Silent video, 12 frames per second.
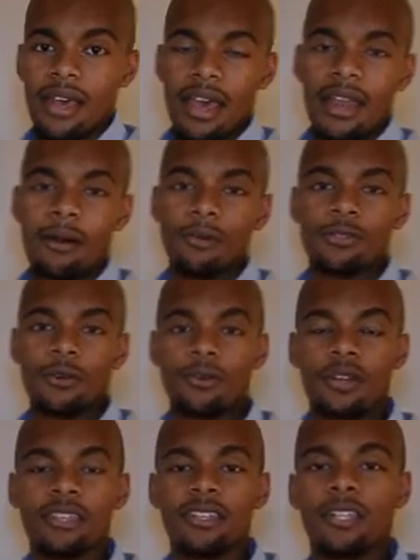And I was
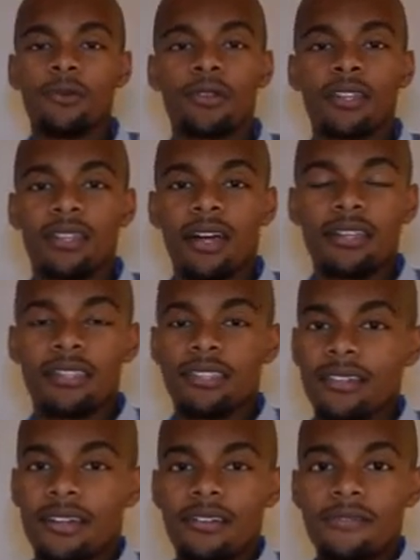already dealing with a lot of
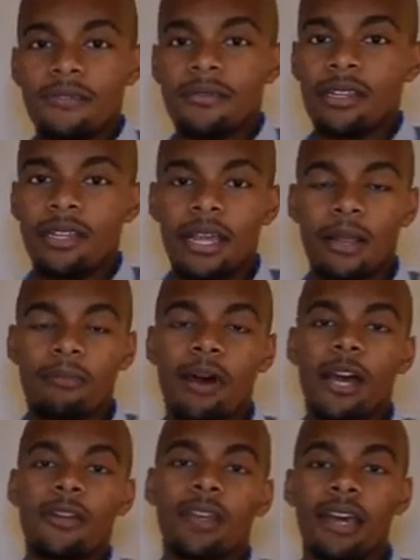stuff, and you got to
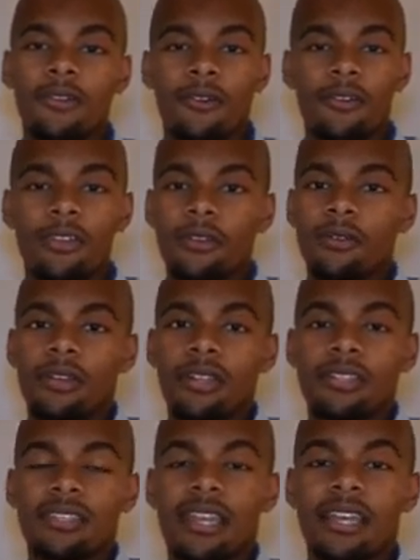pile that on you, and
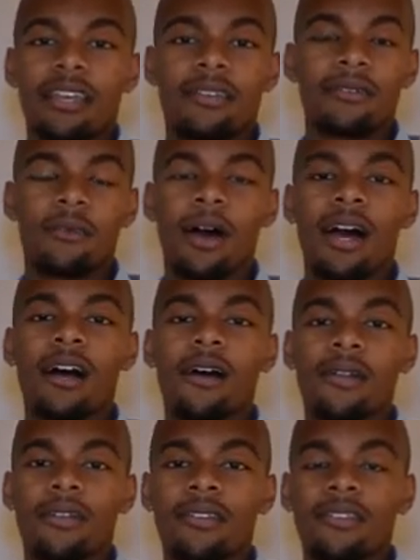it's like,
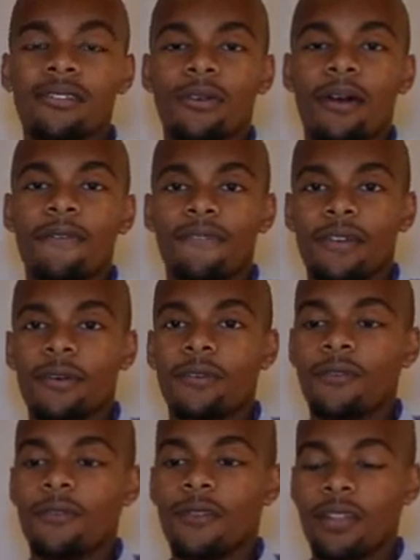wow. So I
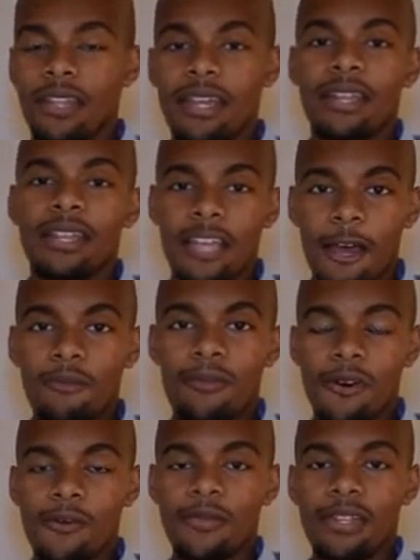felt then in that
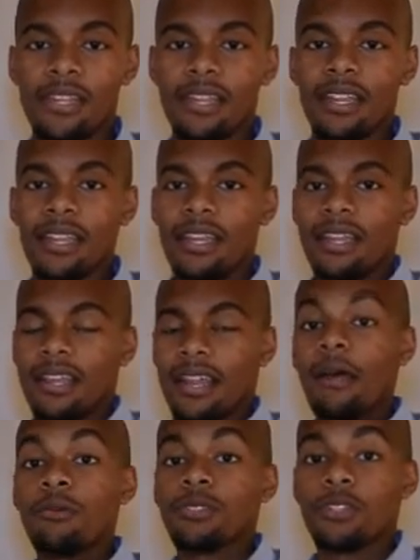moment
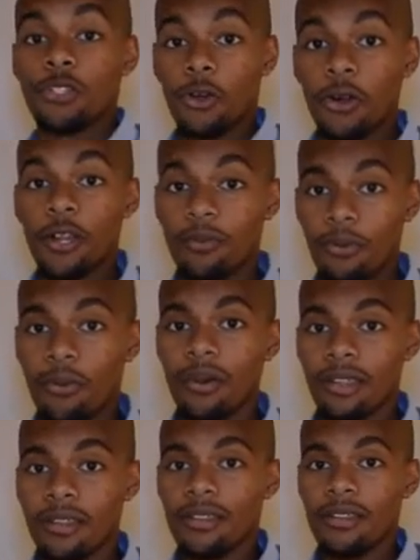that was a turning point.